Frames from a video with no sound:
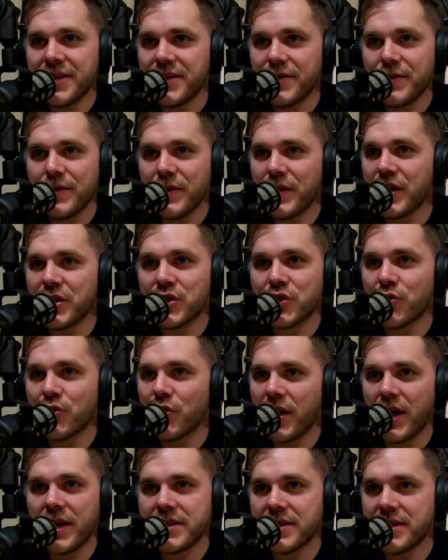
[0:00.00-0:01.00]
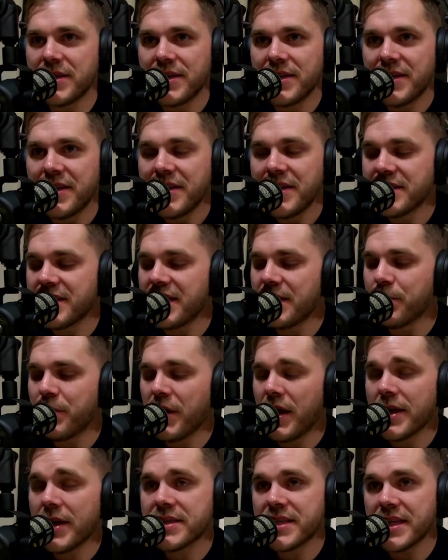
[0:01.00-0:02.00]
It's crazy. See, in
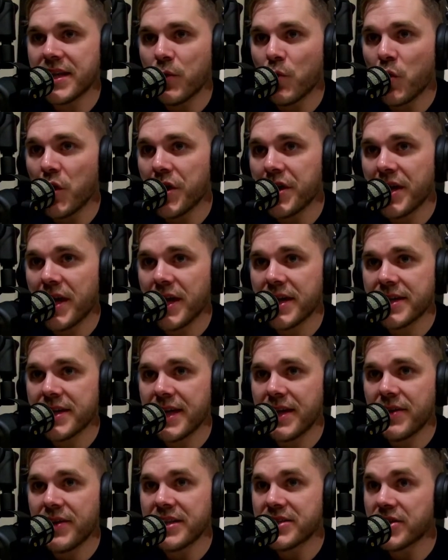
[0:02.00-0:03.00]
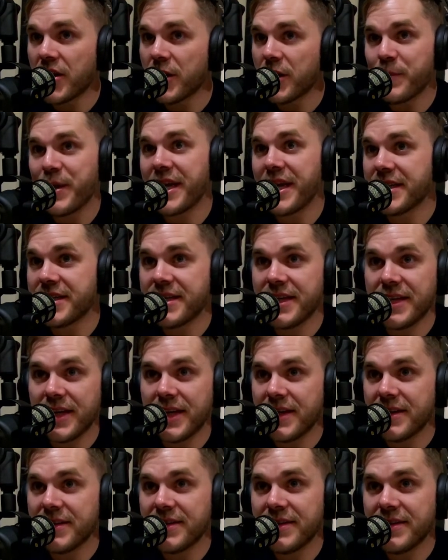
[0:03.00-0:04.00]
boxing, 1 knockdown, it's automatic 10-8.
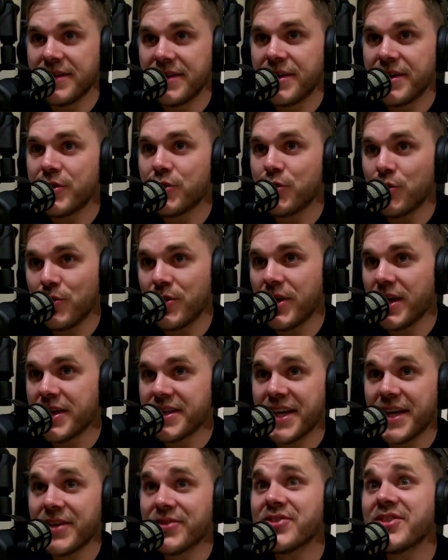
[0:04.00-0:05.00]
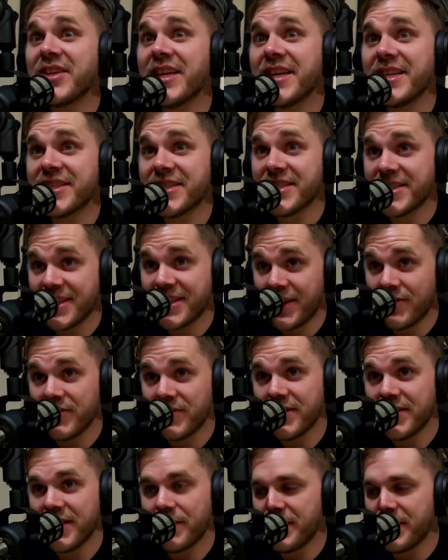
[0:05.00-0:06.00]
2 knockdowns, 10-7. I
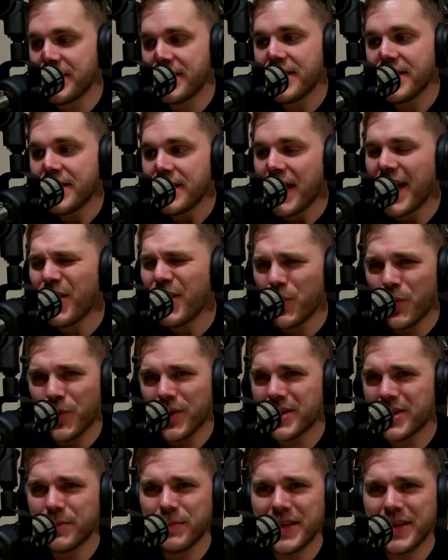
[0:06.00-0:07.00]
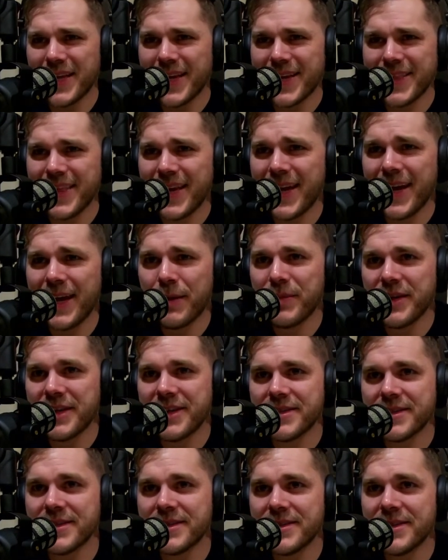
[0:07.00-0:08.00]
mean, I don't want it to be like that
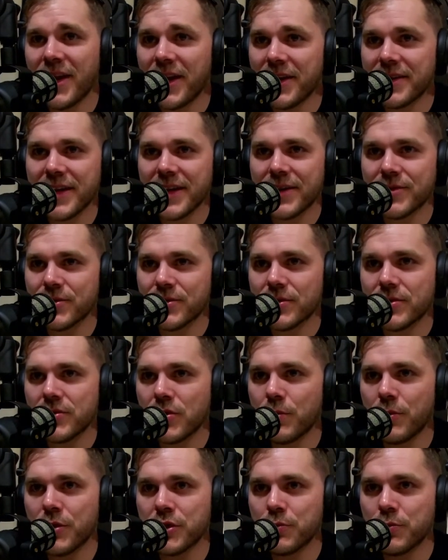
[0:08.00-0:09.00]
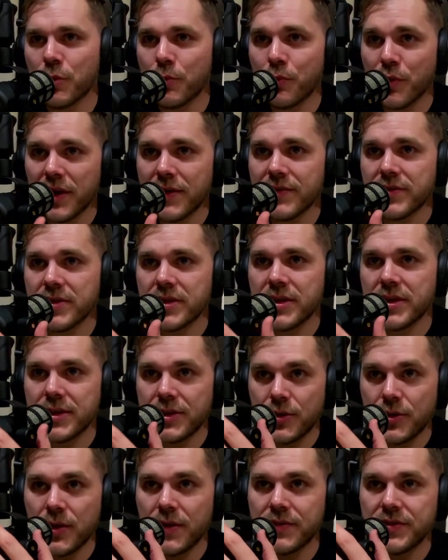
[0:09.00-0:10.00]
because knockdowns are so much more prevalent in
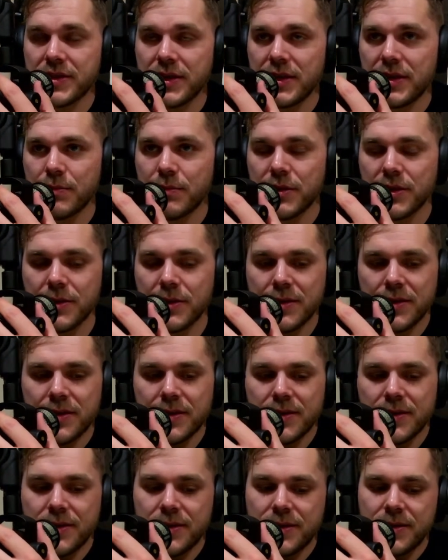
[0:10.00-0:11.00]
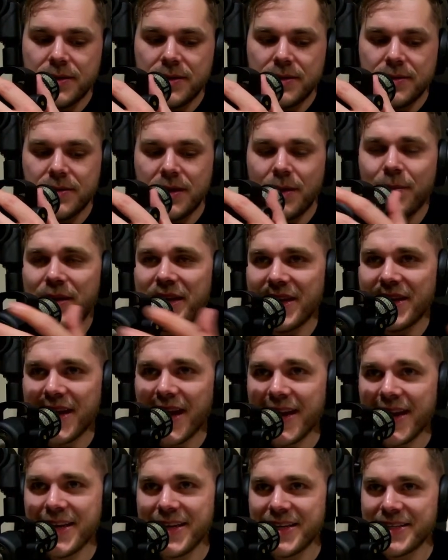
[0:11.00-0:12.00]
UFC. But, I mean, a guy
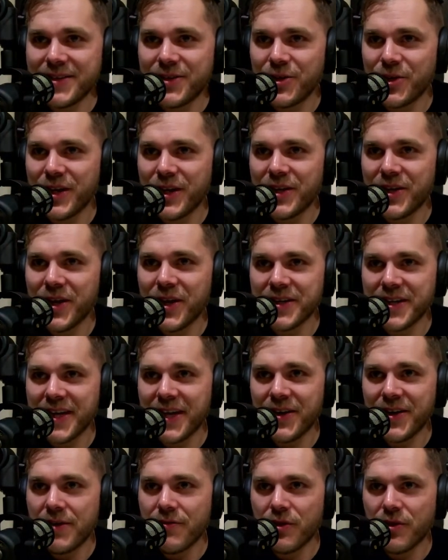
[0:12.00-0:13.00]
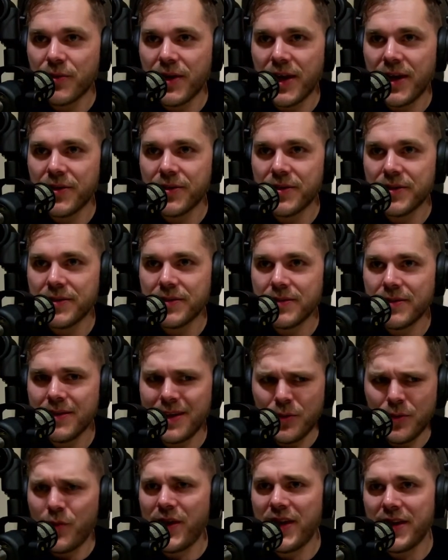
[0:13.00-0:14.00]
could get knocked down every round and win.